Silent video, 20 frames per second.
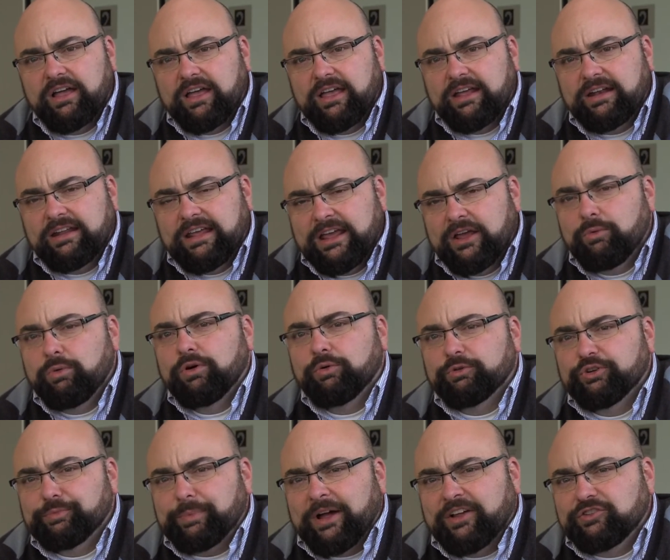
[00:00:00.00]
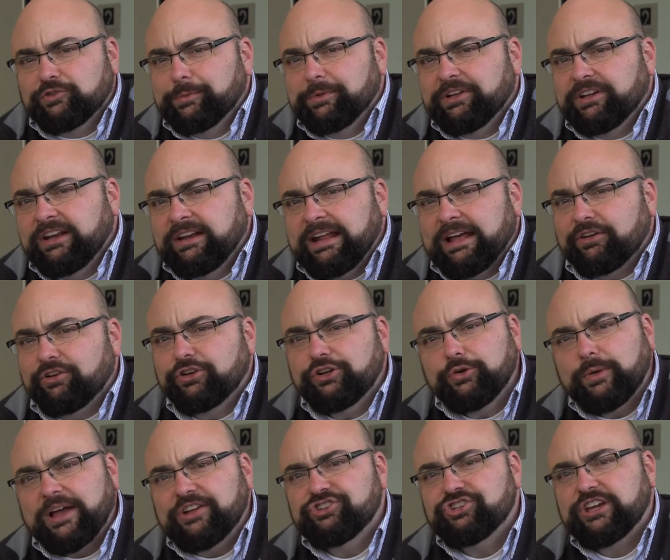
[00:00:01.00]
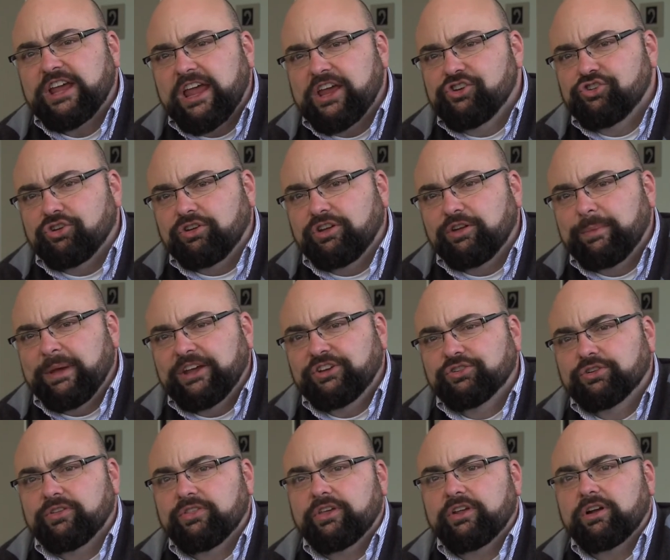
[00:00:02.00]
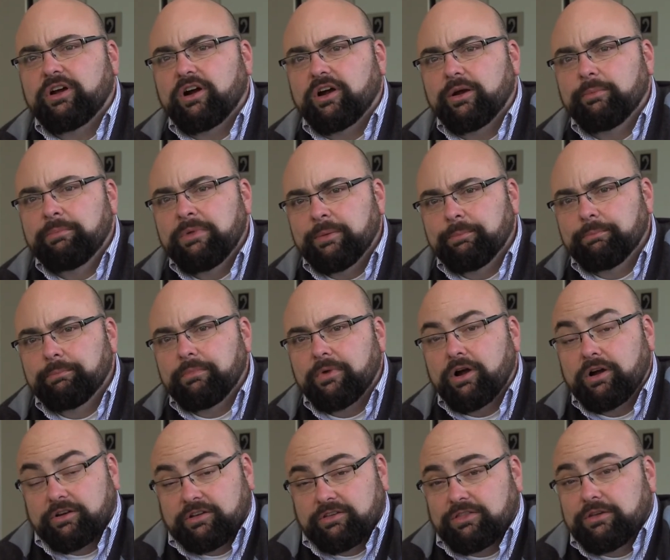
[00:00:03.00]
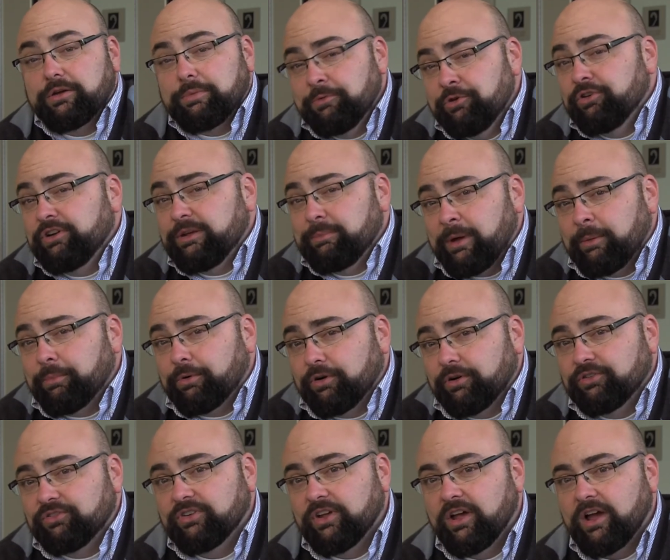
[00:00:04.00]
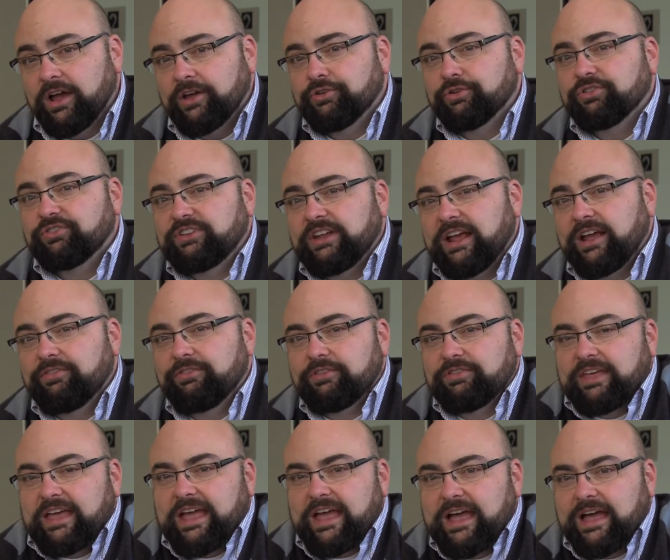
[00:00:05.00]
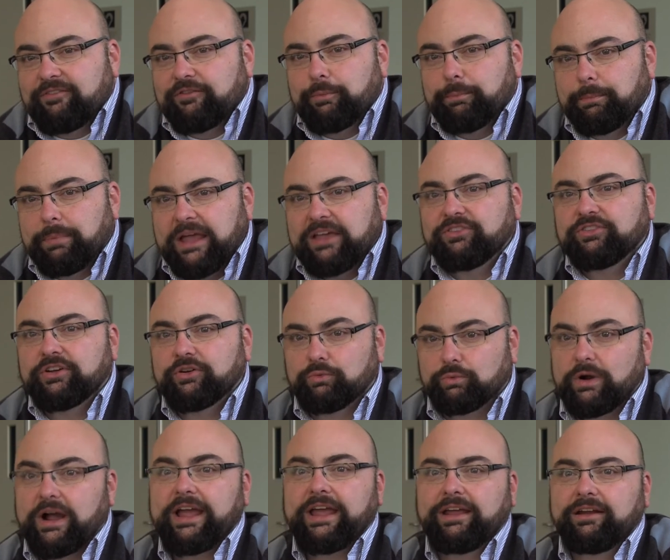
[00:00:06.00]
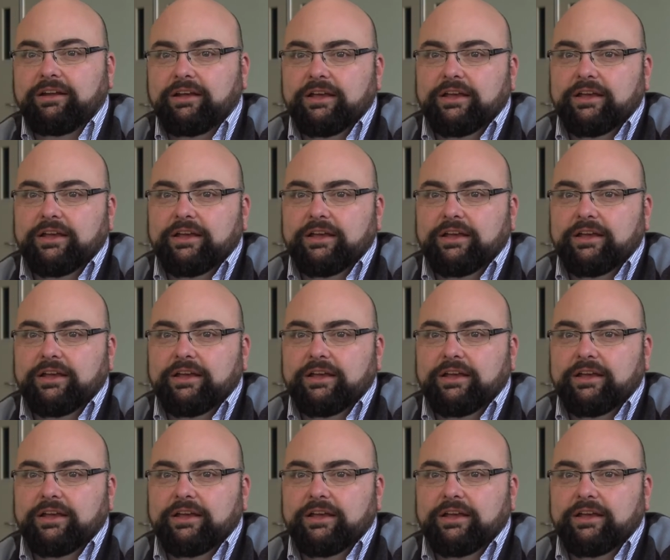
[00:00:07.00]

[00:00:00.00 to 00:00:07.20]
an equal responsibility now to do education to make sure that our, mem- our the community members understand that they have a basic right